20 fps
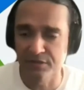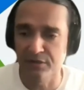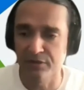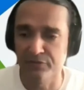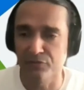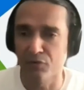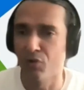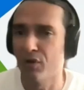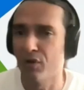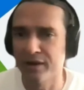
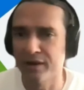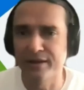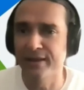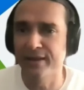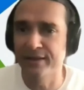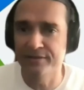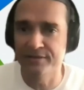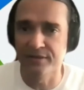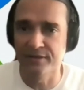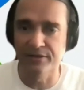jitters or
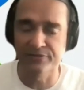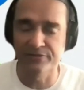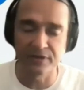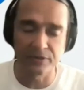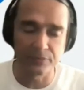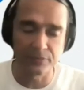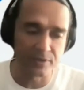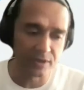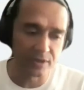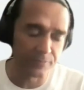a daily
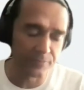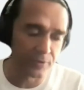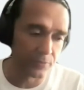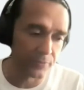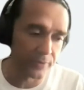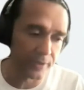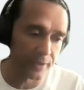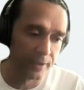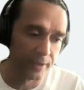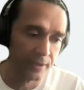jitters that will come
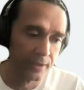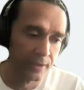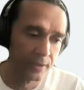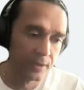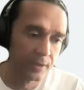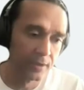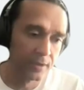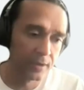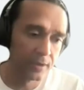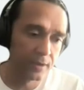your way
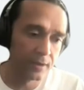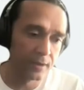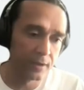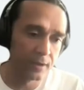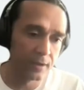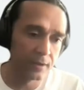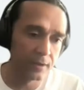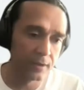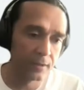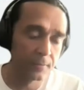
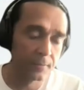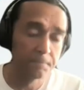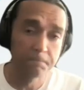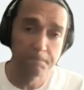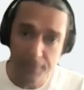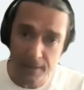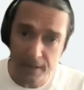uh, hmm.